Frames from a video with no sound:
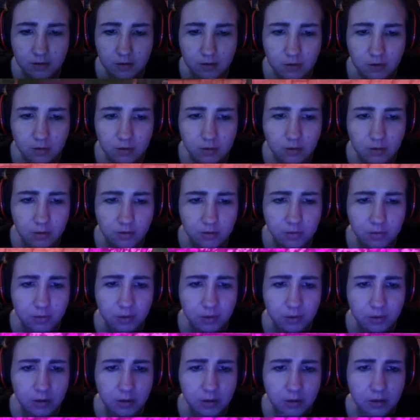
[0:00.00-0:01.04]
Oh, this
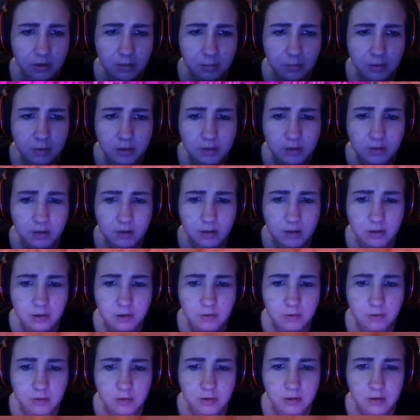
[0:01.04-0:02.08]
floor ended up being a lot
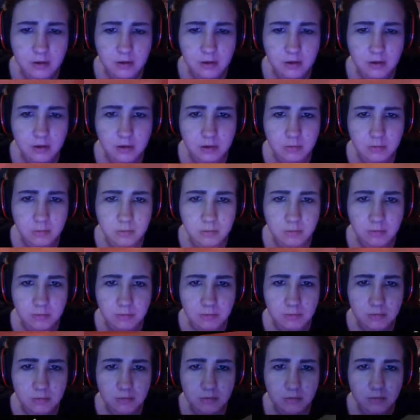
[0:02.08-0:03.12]
lower than
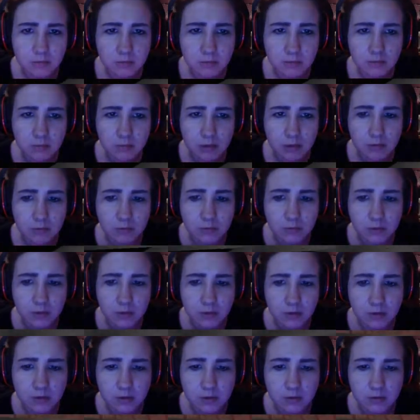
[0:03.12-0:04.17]
I meant for it
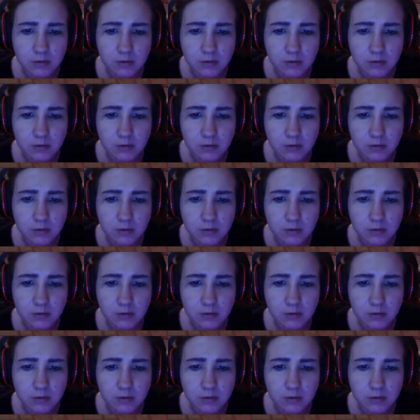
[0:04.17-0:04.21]
to.